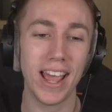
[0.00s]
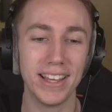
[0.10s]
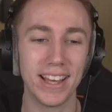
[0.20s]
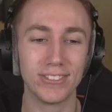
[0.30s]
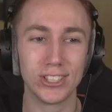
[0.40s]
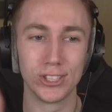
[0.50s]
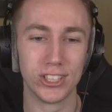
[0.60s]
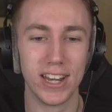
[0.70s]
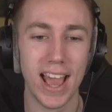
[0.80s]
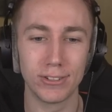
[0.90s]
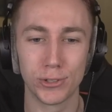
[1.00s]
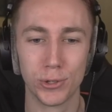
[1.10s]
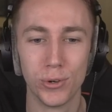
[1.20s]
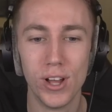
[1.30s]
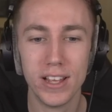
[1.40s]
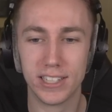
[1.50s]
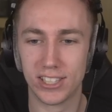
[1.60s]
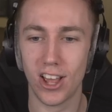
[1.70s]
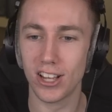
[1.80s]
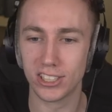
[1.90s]
I either have to choose a natural
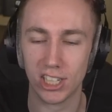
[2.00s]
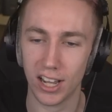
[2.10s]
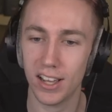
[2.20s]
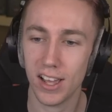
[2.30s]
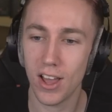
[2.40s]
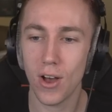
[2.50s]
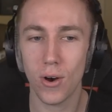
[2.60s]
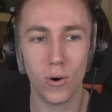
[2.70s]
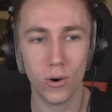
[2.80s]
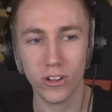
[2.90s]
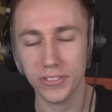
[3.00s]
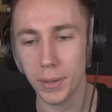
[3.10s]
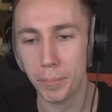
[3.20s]
disaster or